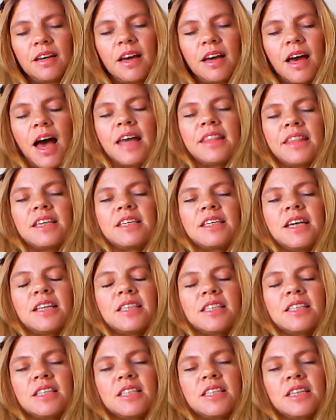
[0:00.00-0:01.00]
and the
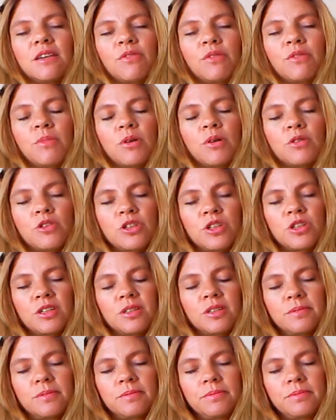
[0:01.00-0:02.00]
density of emotion,
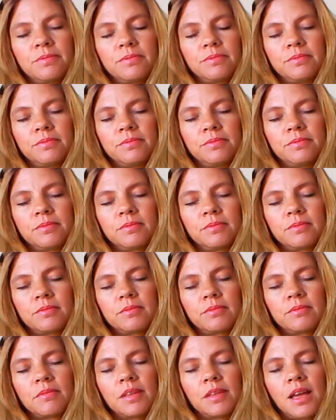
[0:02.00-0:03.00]

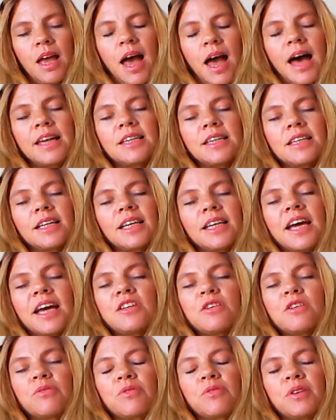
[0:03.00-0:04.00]
and the
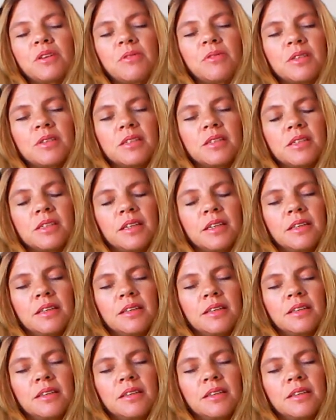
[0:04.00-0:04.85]
lighter frequency